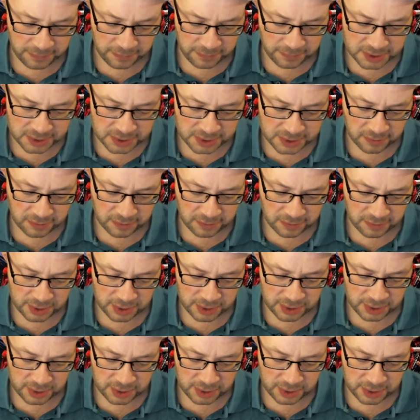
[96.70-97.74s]
of Religious
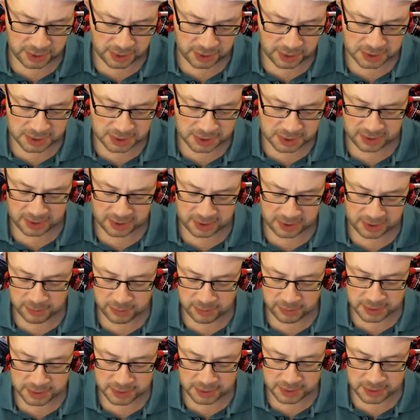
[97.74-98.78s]
Endowments and
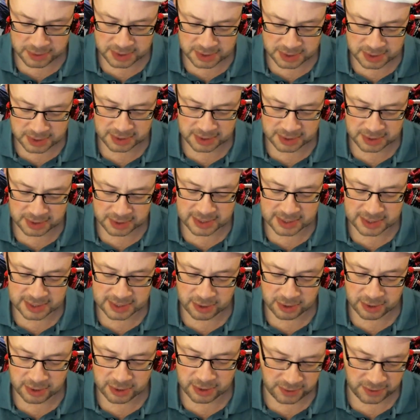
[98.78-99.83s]
Islamic Affairs,